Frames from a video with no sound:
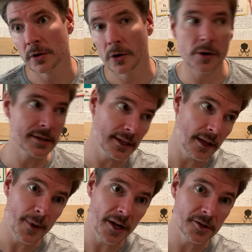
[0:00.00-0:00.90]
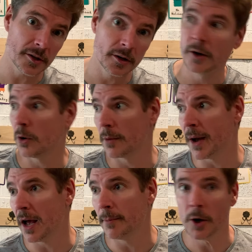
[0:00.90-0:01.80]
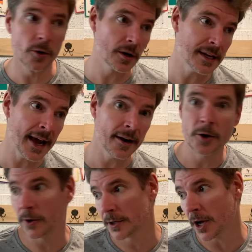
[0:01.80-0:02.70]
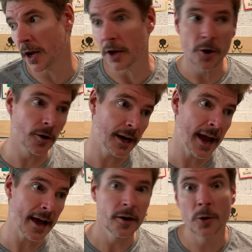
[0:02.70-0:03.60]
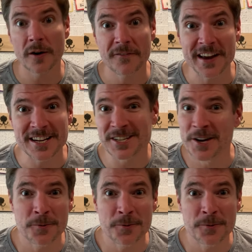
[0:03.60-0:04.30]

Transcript: or a silly monster or a mom or a dad or a dog or a cat or a fish,